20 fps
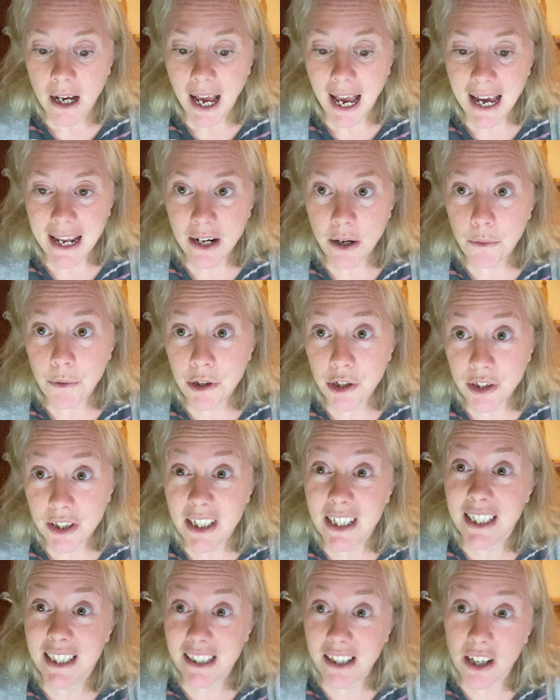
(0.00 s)
And I want you to
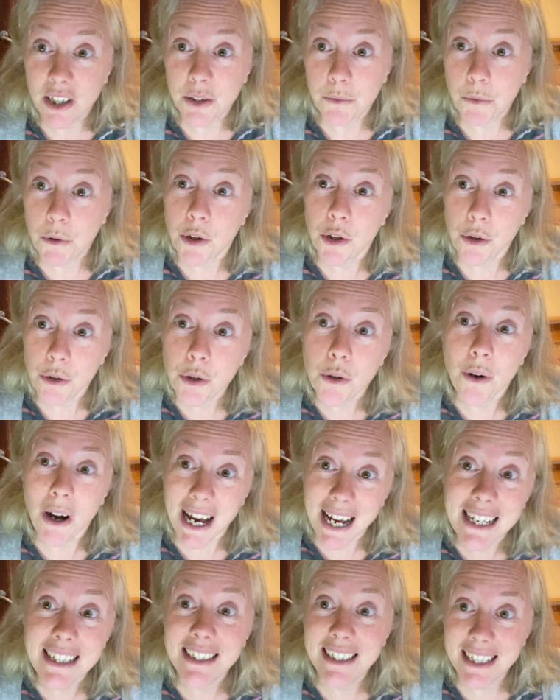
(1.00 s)
discuss who your
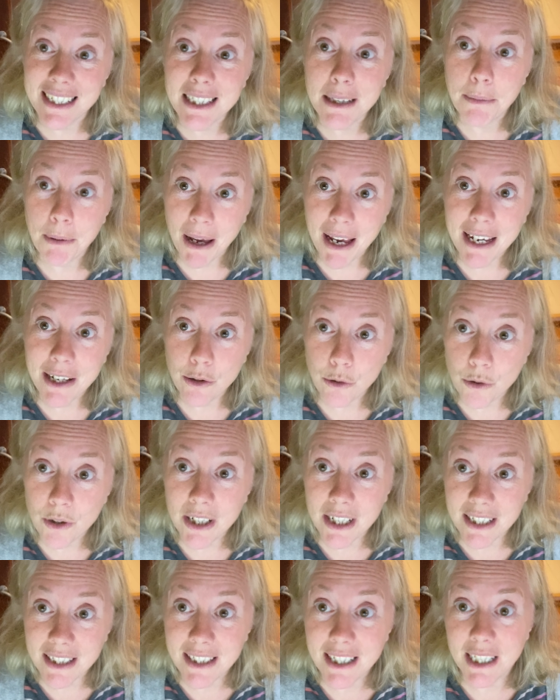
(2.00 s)
anticipated
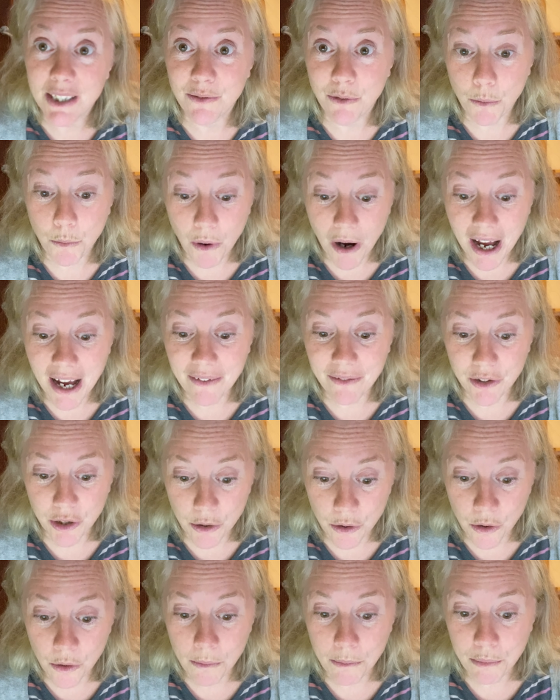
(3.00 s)
audience is for whatever
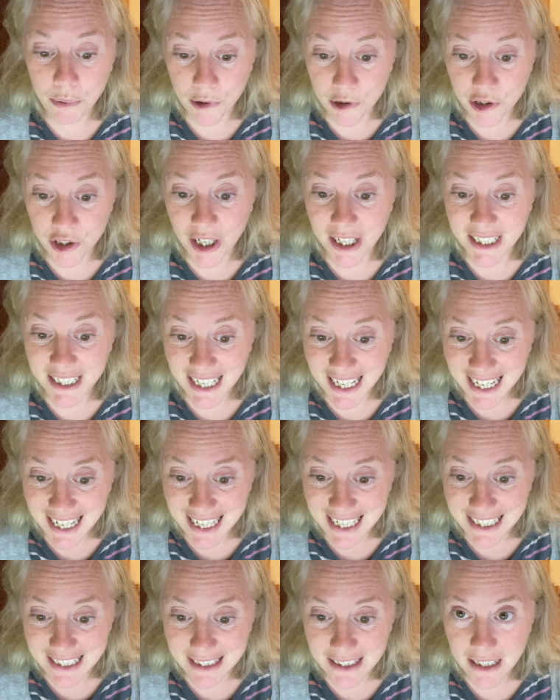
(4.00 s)
your project
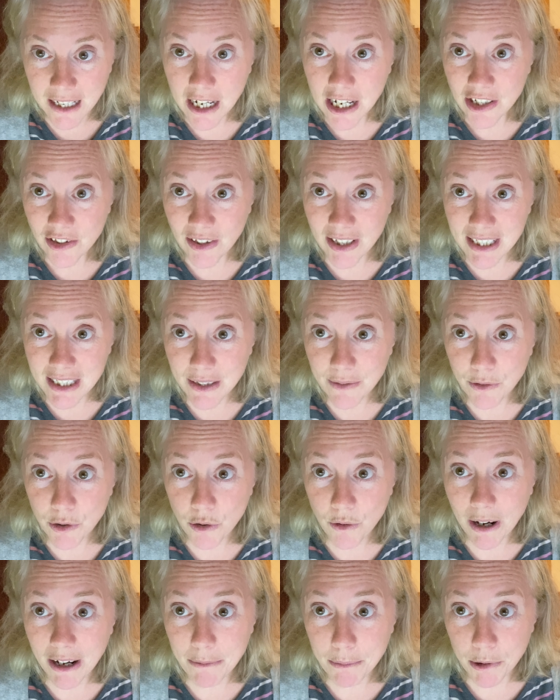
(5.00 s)
is. So that's if your
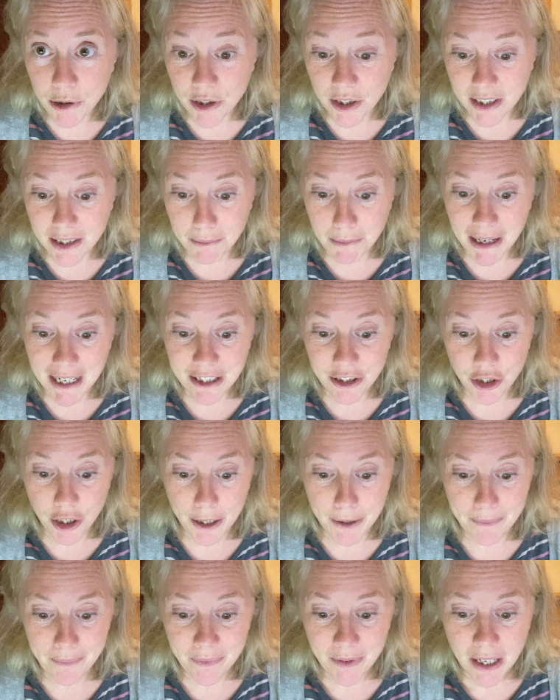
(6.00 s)
creative project's a major.